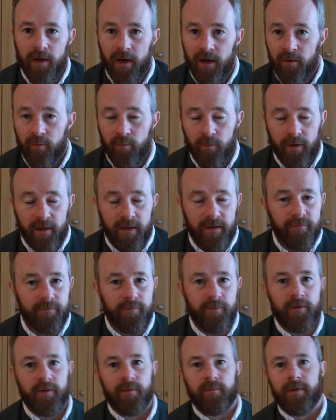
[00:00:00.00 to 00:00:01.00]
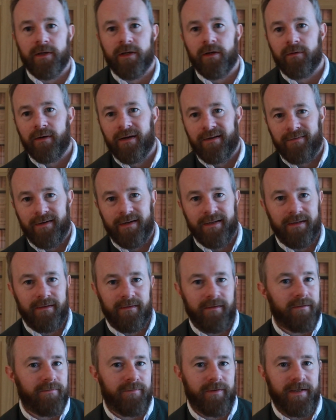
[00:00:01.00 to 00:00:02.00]
not working for them. I don't have
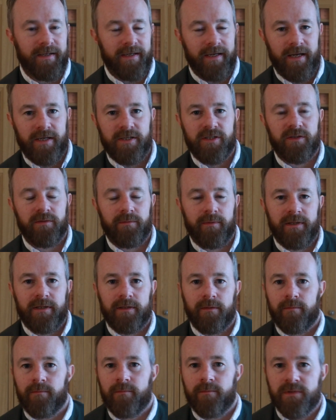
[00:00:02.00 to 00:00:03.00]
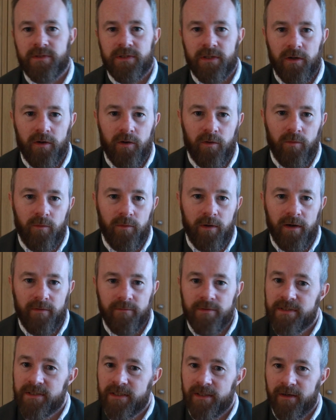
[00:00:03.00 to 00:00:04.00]
any affiliation with them. So
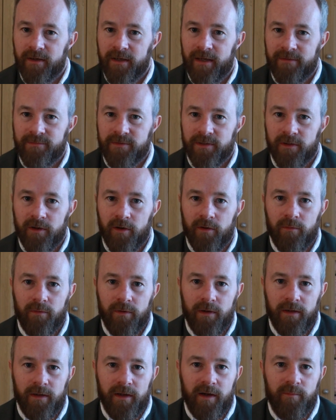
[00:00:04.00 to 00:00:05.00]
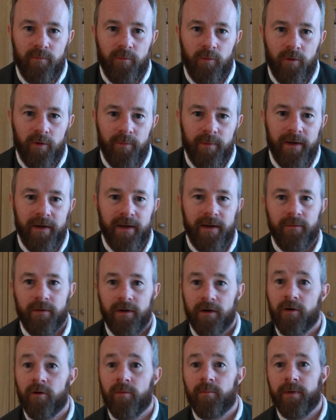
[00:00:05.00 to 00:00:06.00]
obviously I'd have to know a lot more about how
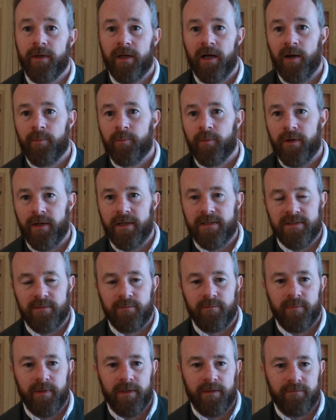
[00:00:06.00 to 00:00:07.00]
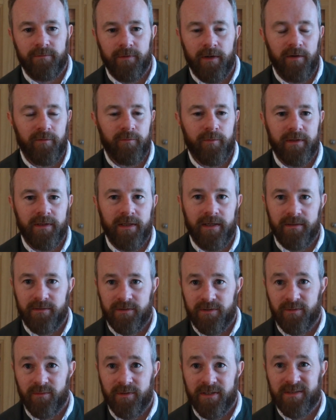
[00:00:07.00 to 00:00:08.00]
their company operates and be involved with
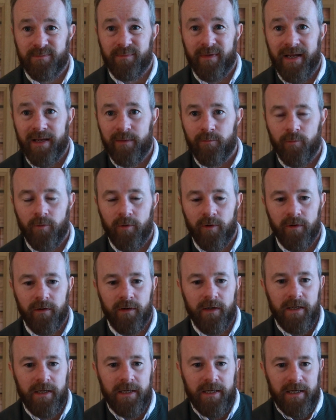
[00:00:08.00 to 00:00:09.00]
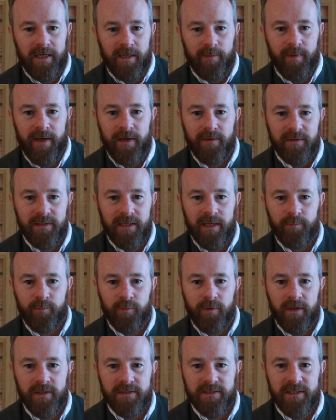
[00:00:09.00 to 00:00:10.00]
that to explain more about that
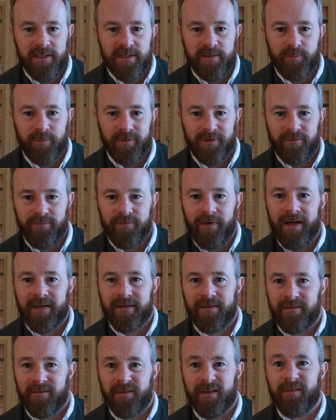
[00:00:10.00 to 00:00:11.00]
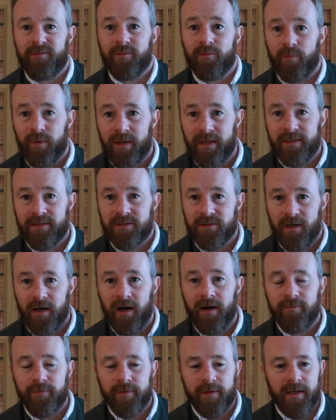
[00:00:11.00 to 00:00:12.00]
process. But the fact that they're even willing to
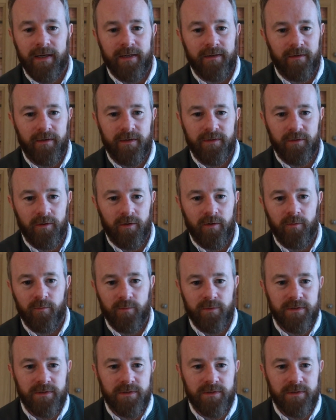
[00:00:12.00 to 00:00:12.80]
offer that, I thought